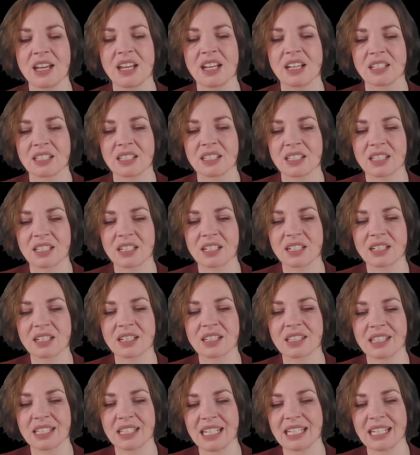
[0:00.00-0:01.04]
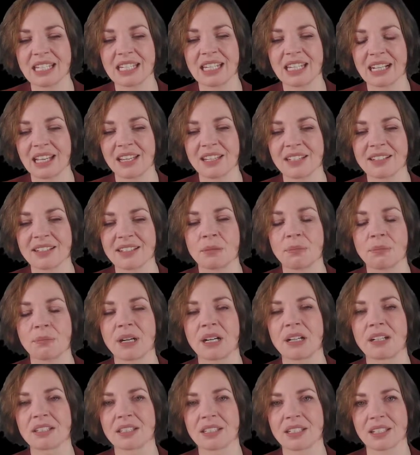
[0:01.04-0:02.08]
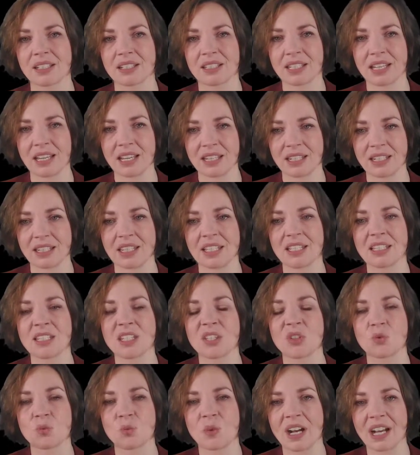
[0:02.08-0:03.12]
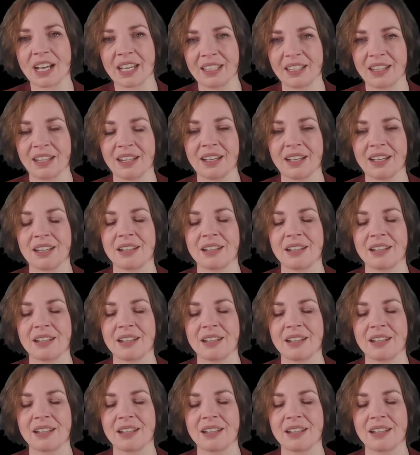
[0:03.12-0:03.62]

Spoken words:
succeeding laser pulses, and this is why